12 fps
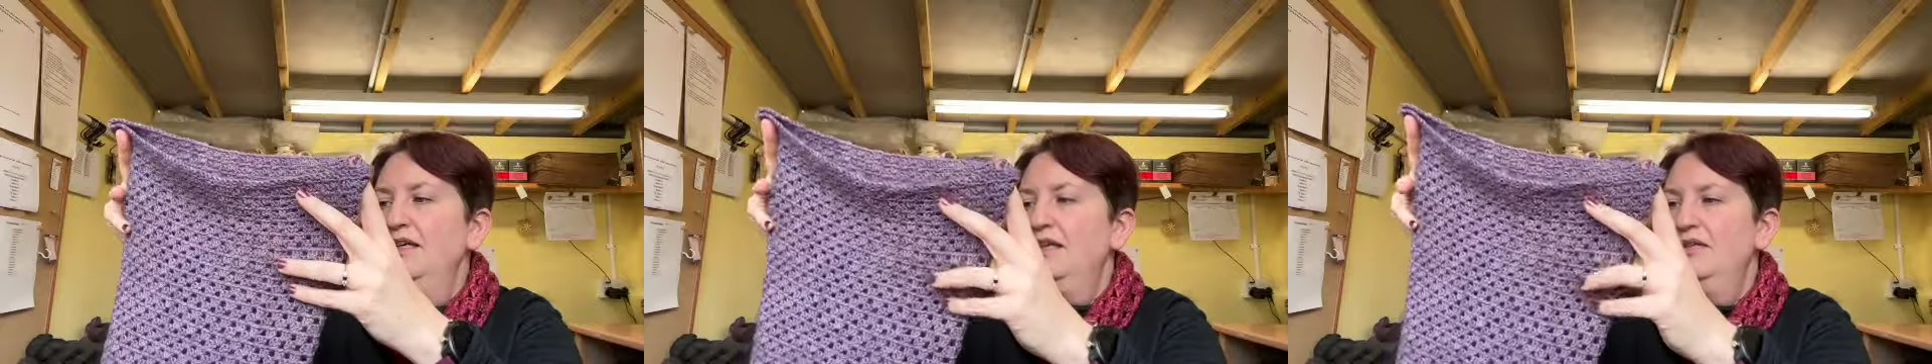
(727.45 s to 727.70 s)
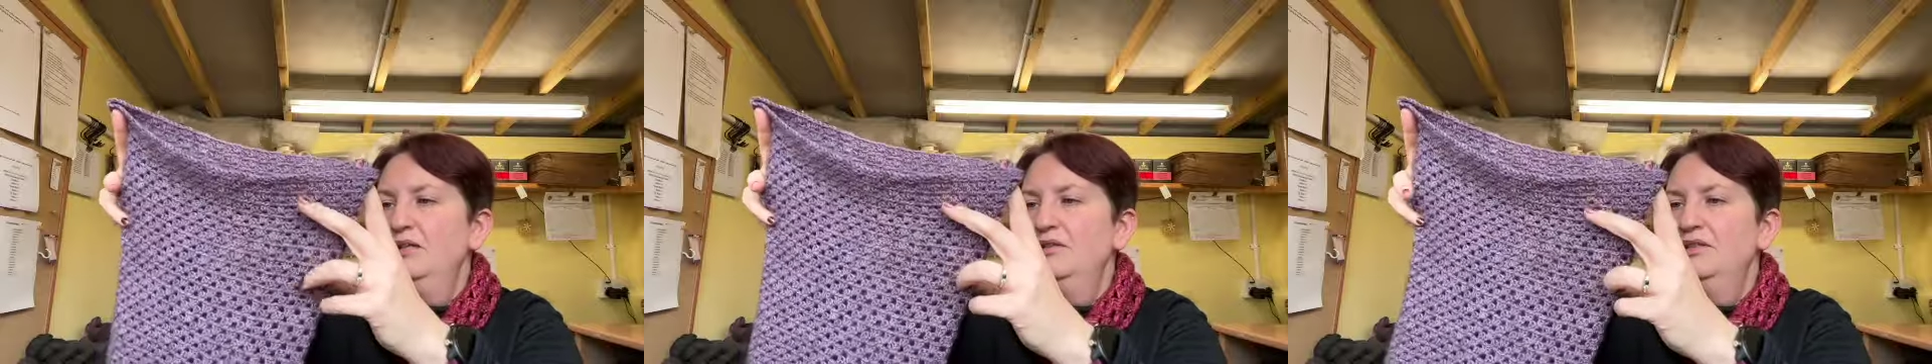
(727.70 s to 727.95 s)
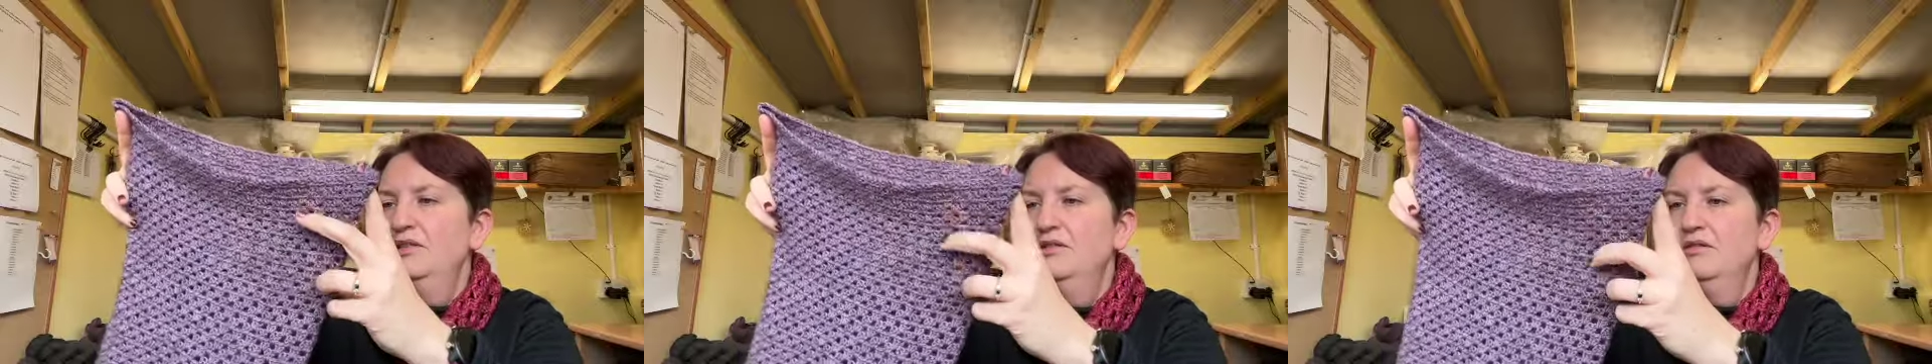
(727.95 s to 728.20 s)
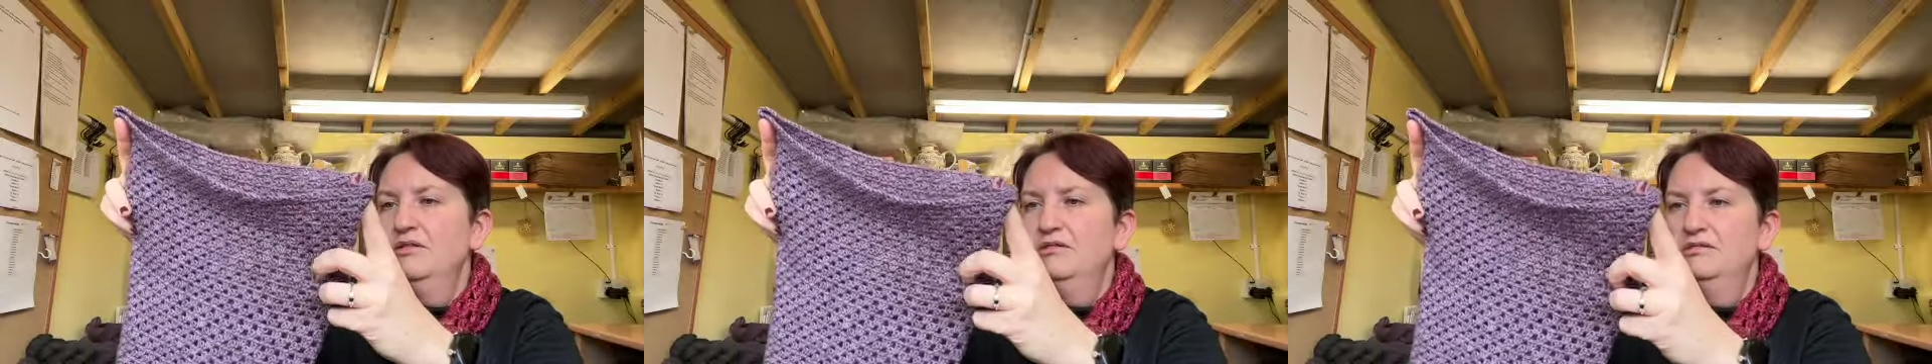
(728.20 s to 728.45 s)
You know,
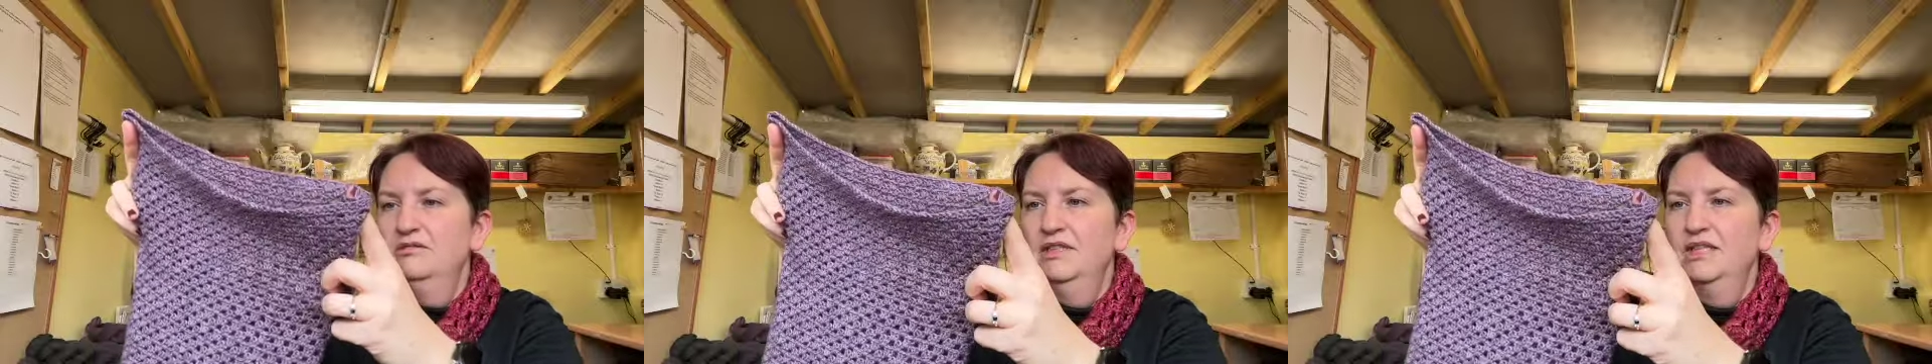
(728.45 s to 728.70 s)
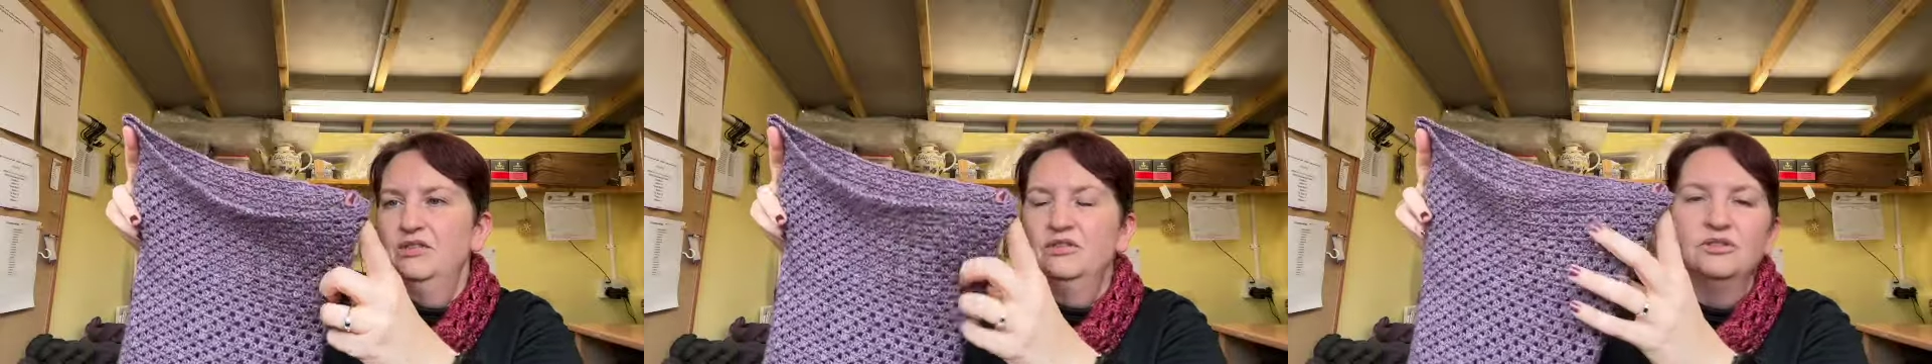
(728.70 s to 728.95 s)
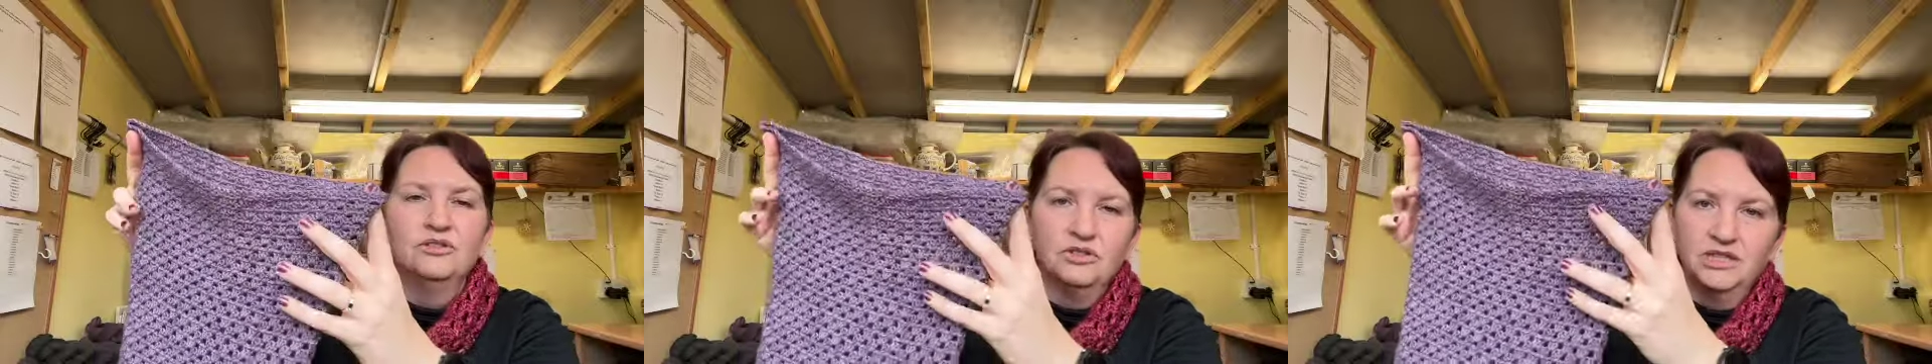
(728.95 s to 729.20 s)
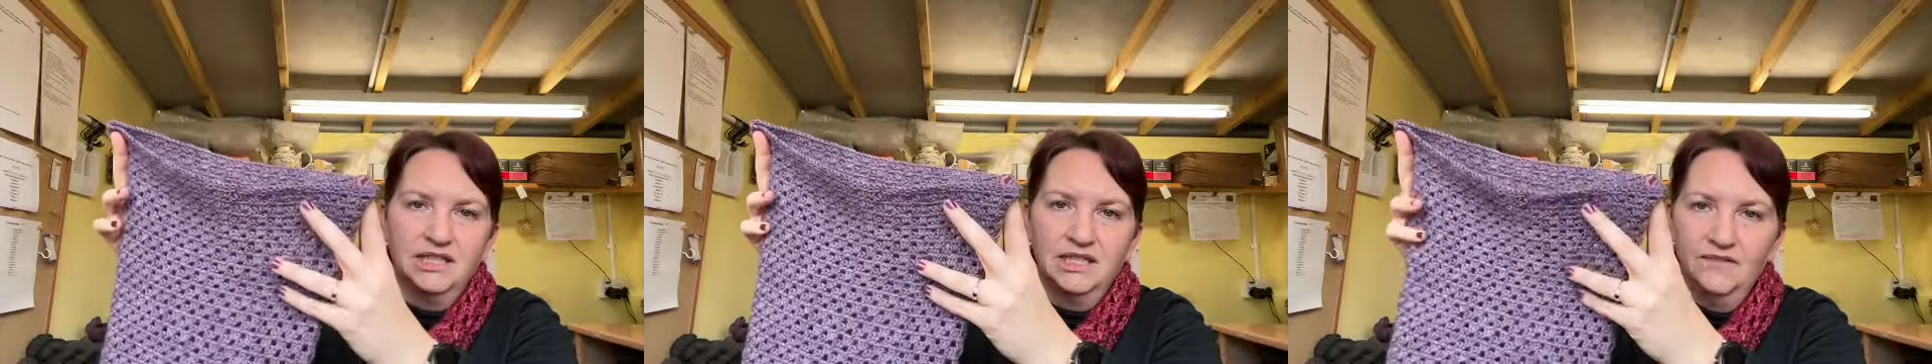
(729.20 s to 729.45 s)
it doesn't look
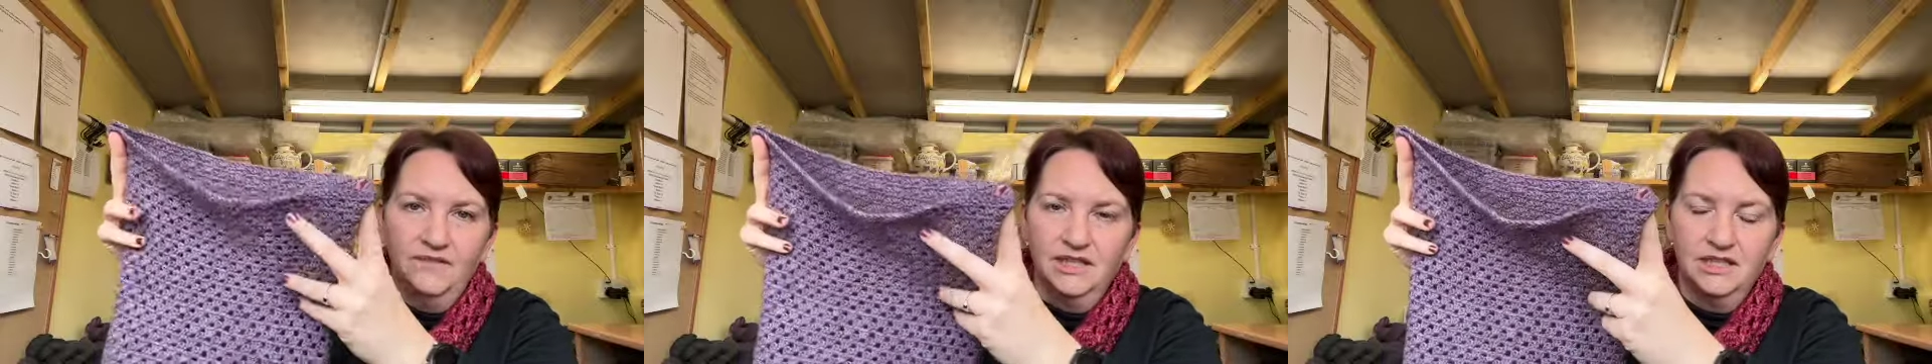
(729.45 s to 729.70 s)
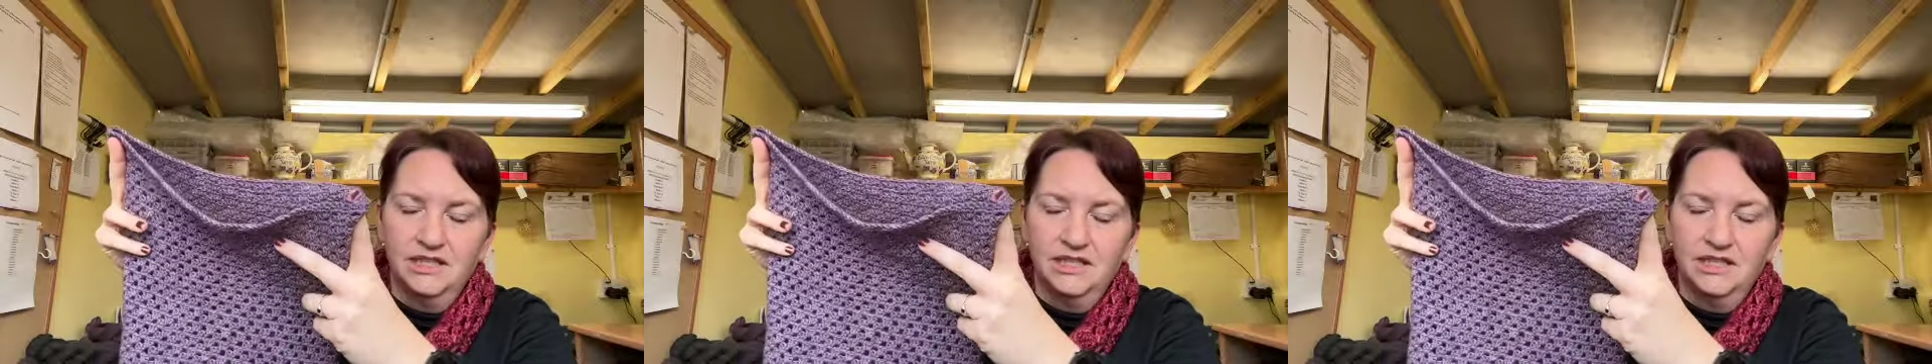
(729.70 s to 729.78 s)
significantly